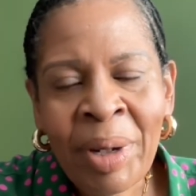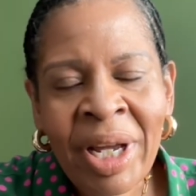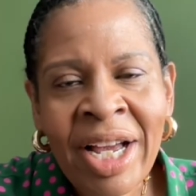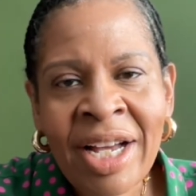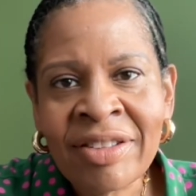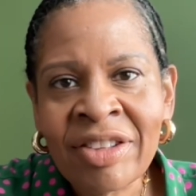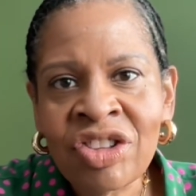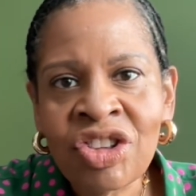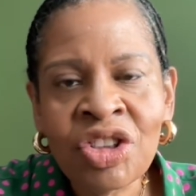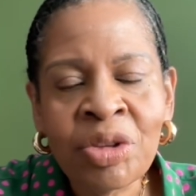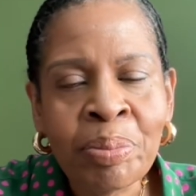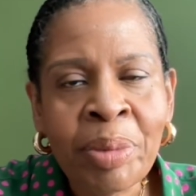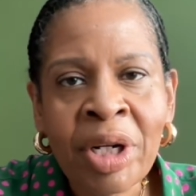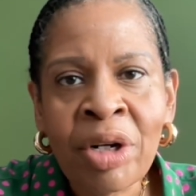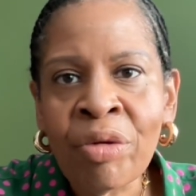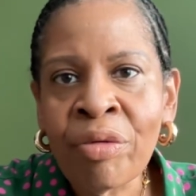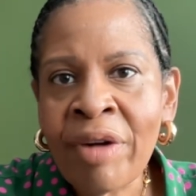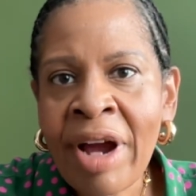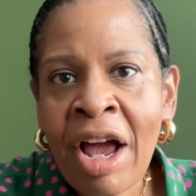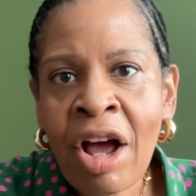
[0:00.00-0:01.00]
because it's just
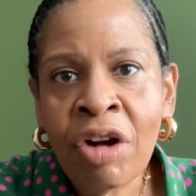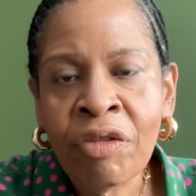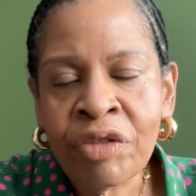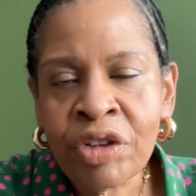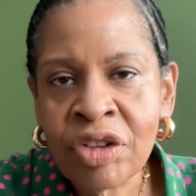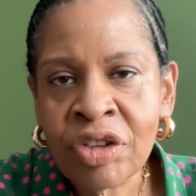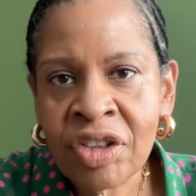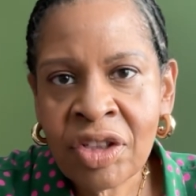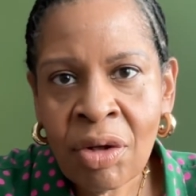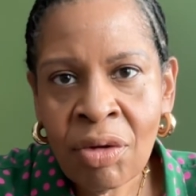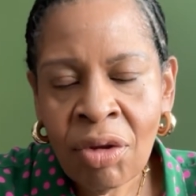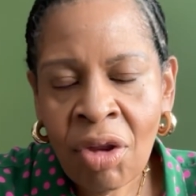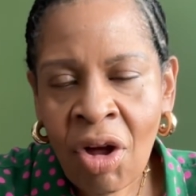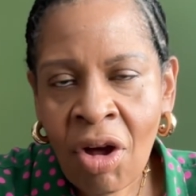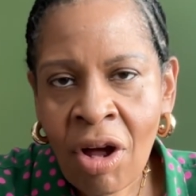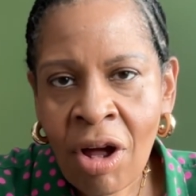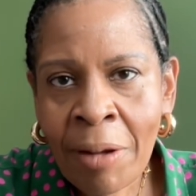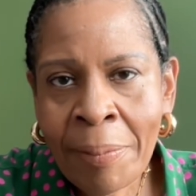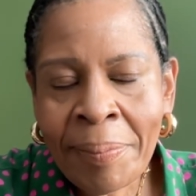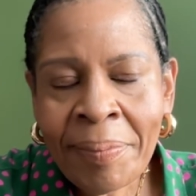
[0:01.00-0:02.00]
been around for so
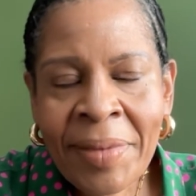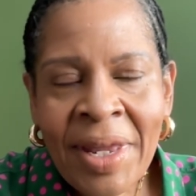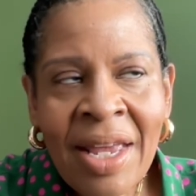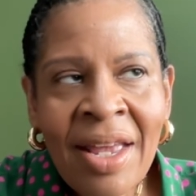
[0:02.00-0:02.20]
long.